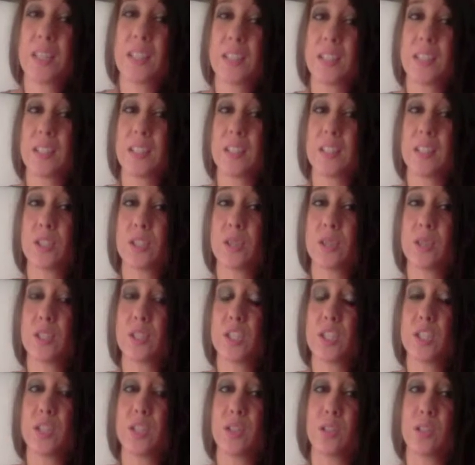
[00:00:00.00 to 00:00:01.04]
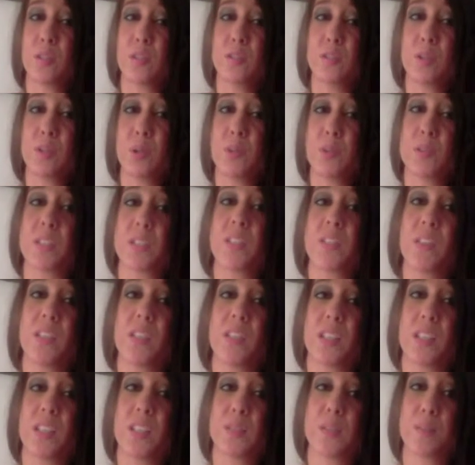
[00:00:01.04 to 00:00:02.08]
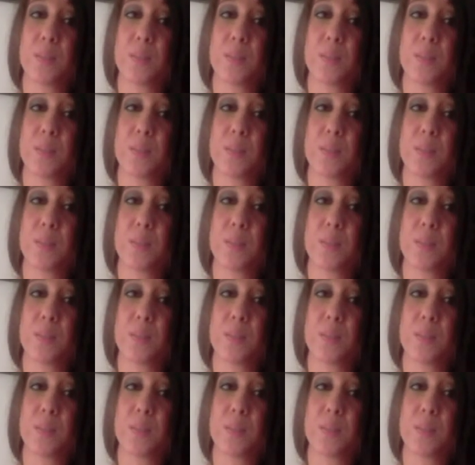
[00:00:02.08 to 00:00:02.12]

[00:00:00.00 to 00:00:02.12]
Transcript: into consideration the consumer's feelings,